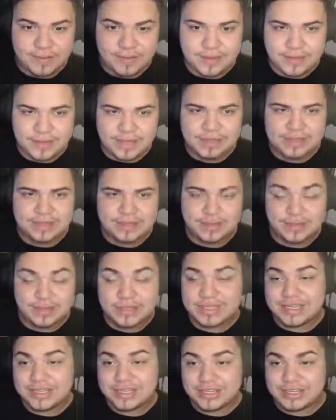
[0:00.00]
It's the ones that
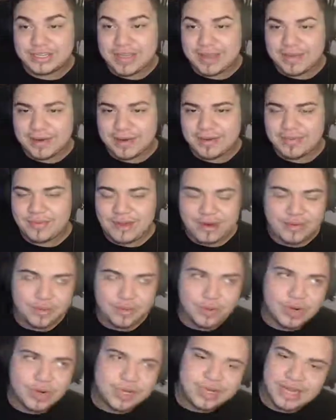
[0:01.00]
just came out. I
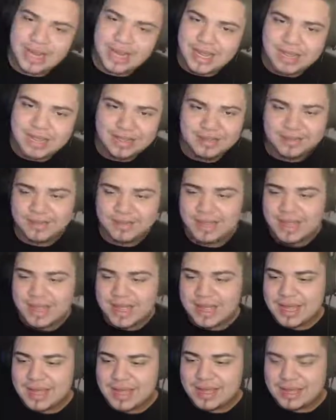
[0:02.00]
wish I had them
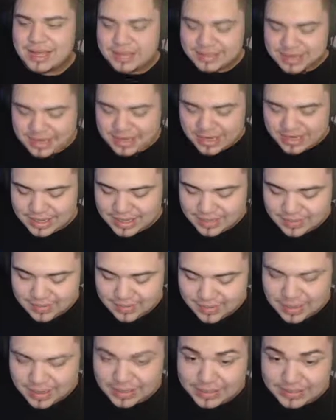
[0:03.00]
because they, they will
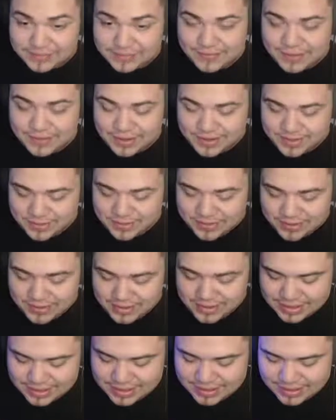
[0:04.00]
make this video
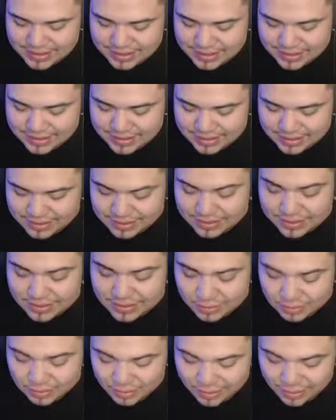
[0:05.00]
look
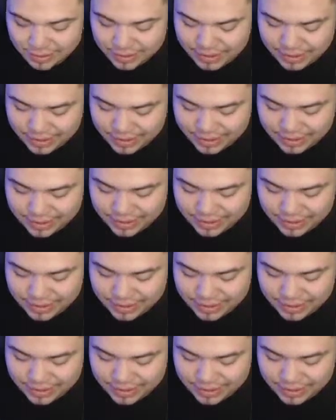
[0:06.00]
really good.